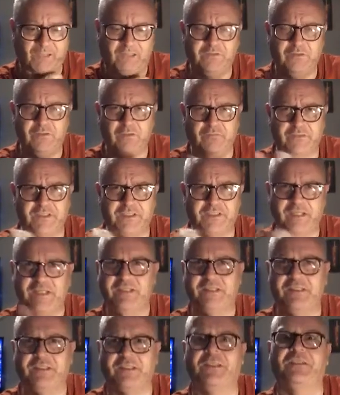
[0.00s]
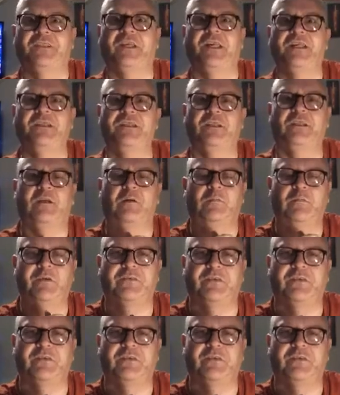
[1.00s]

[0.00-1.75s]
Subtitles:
Now, I've decided to change a couple of